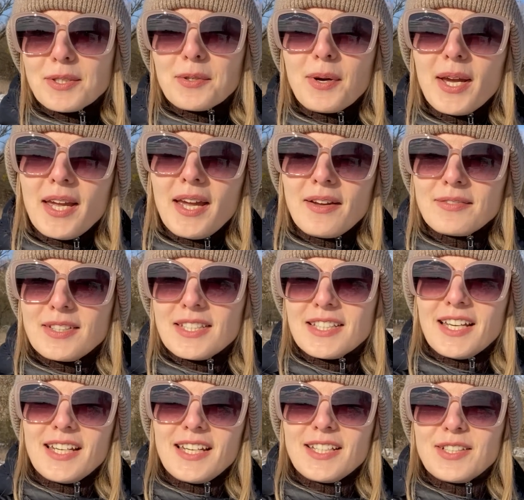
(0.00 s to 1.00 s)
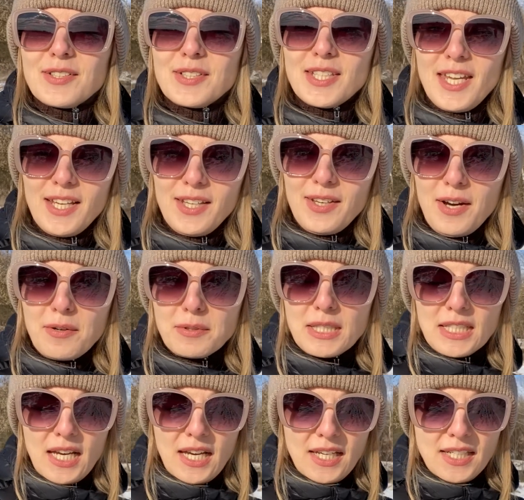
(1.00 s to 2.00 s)
So I have decided to take you
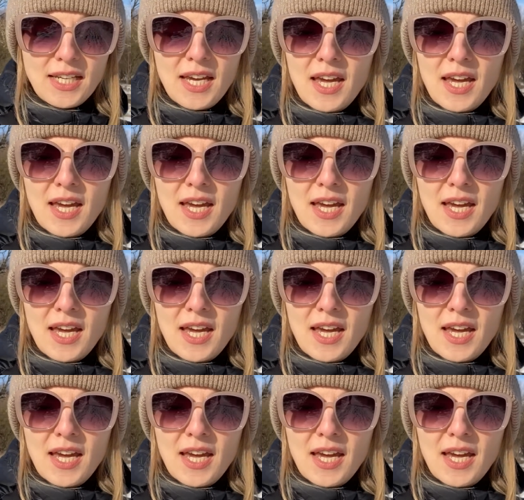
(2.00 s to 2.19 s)
outside